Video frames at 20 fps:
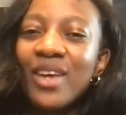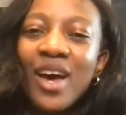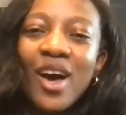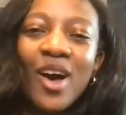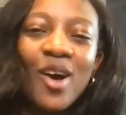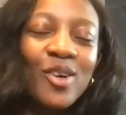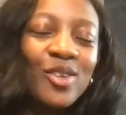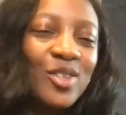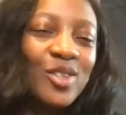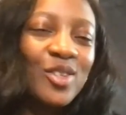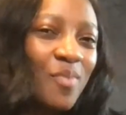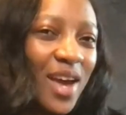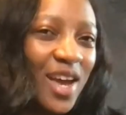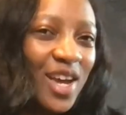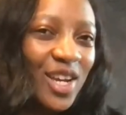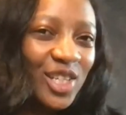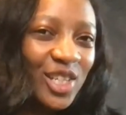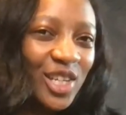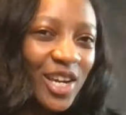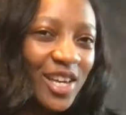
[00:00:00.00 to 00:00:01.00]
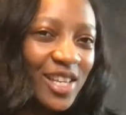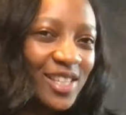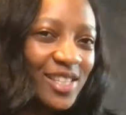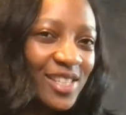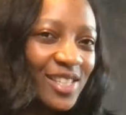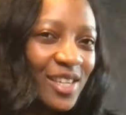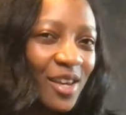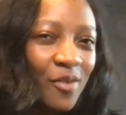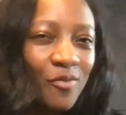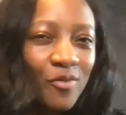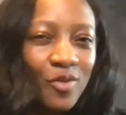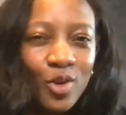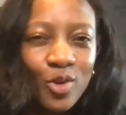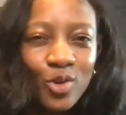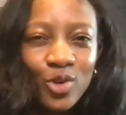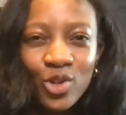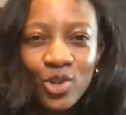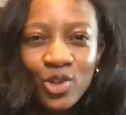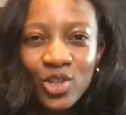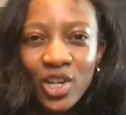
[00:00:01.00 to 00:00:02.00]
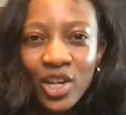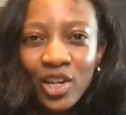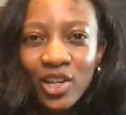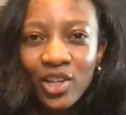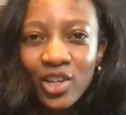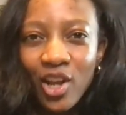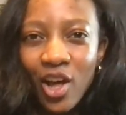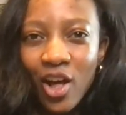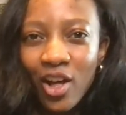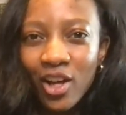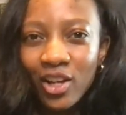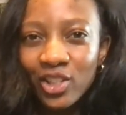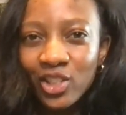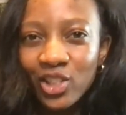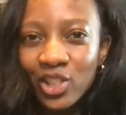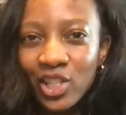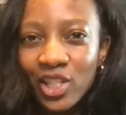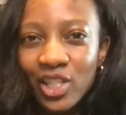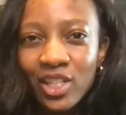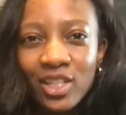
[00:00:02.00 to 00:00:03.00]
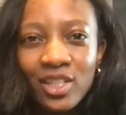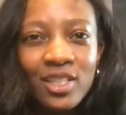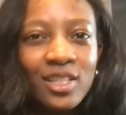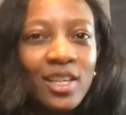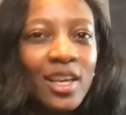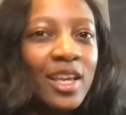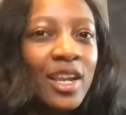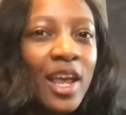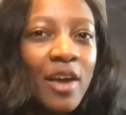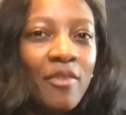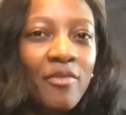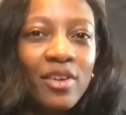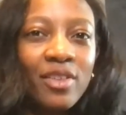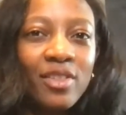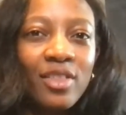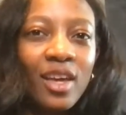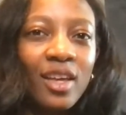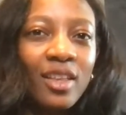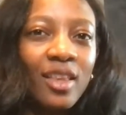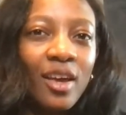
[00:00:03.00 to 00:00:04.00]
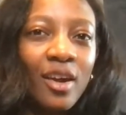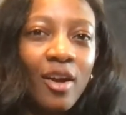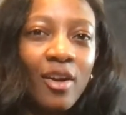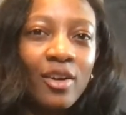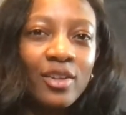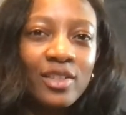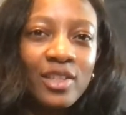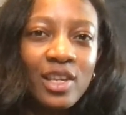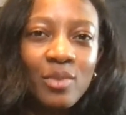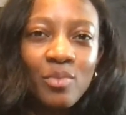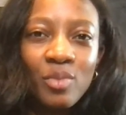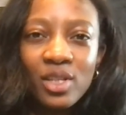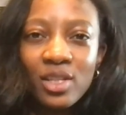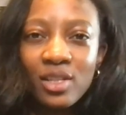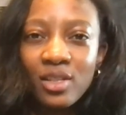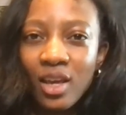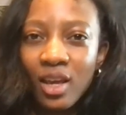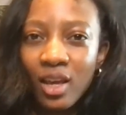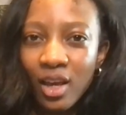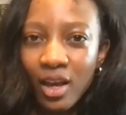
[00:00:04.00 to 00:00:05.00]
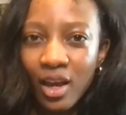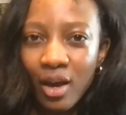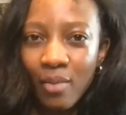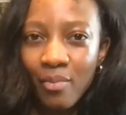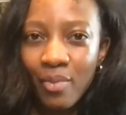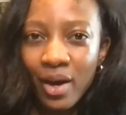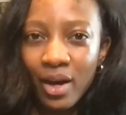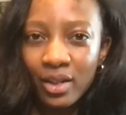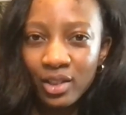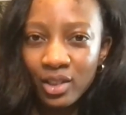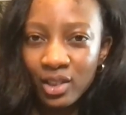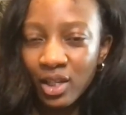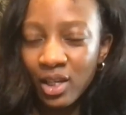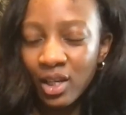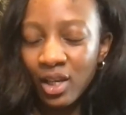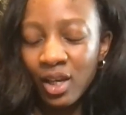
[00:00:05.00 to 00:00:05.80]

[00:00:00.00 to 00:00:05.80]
automations and future technologies and everything that our team is thinking about